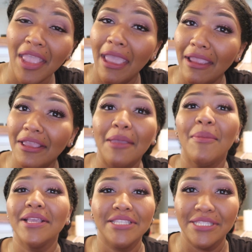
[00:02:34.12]
hey, it
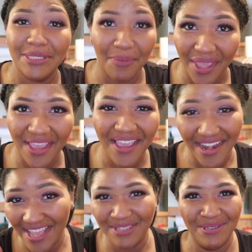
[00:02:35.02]
makes sense to me,
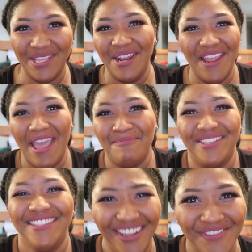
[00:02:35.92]
and that's what's gonna
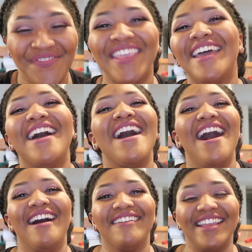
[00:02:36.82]
happen. So,
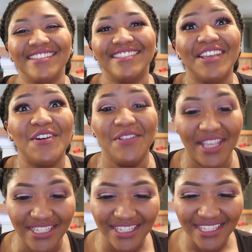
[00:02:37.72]
all right, so
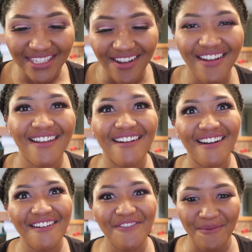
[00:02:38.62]
let's just start
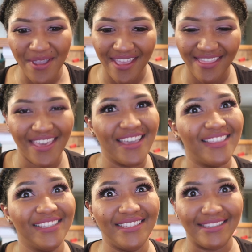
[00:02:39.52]
off with
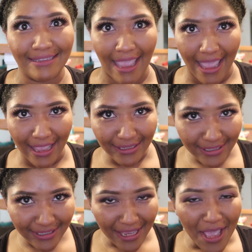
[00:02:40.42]
the
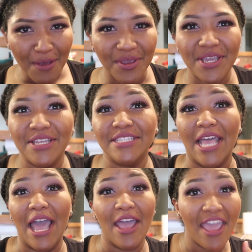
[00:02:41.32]
stats, because
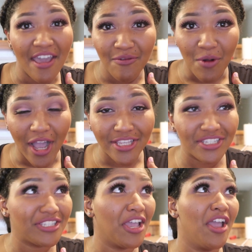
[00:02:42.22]
I have
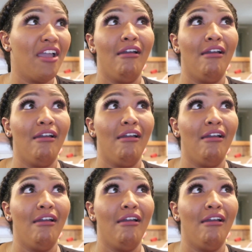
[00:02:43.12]
watched